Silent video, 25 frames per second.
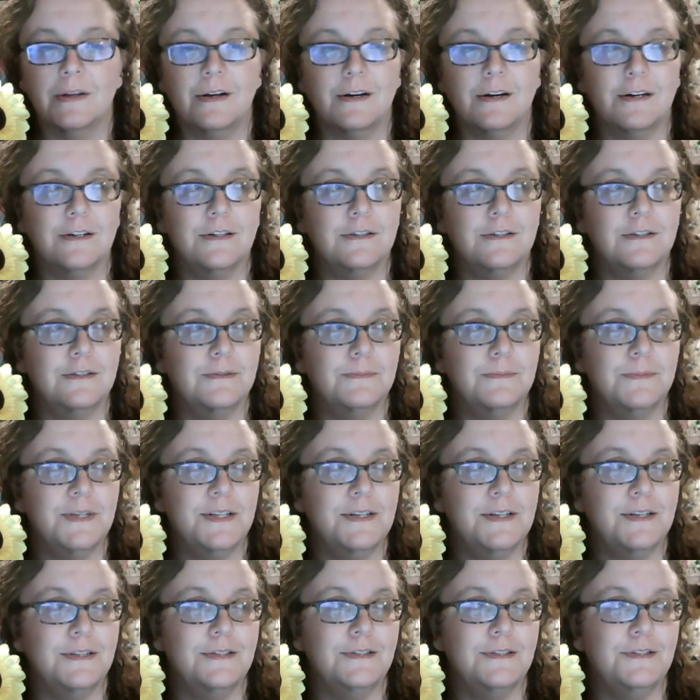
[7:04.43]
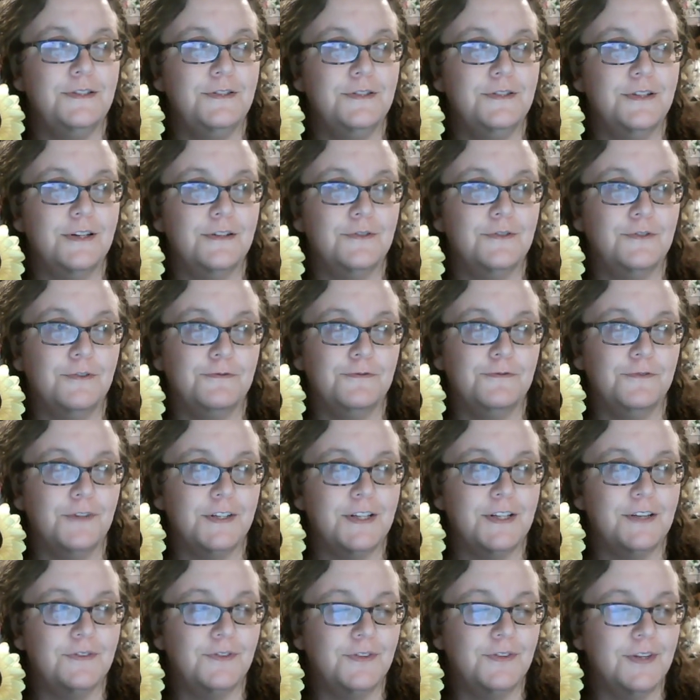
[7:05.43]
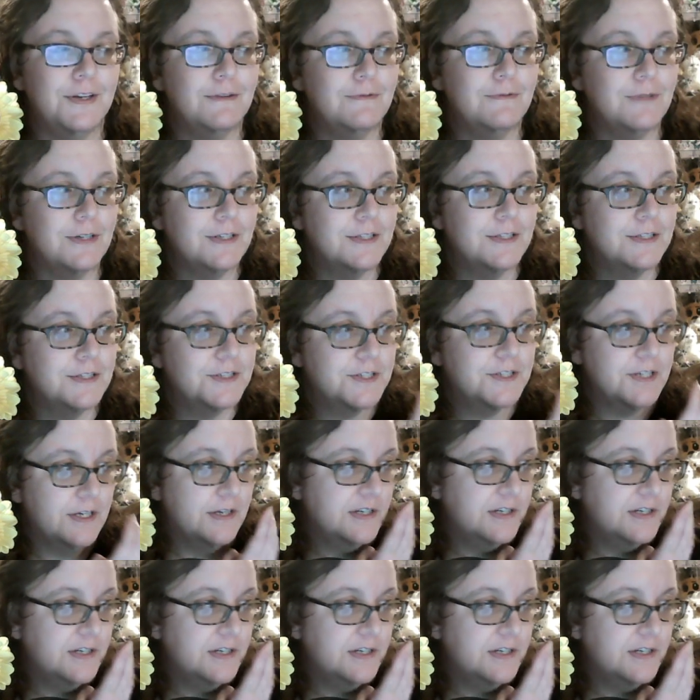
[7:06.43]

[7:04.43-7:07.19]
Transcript: Um, and you know, the funny thing was,